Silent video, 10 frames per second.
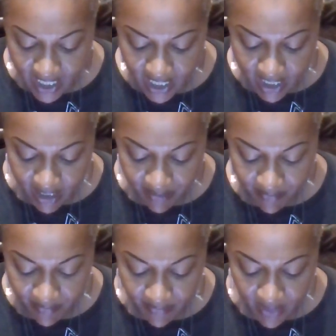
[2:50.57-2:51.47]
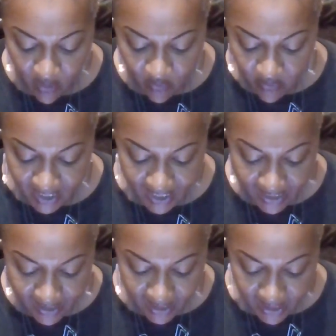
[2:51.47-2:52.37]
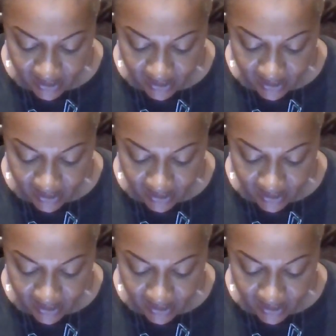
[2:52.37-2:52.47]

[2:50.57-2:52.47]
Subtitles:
a red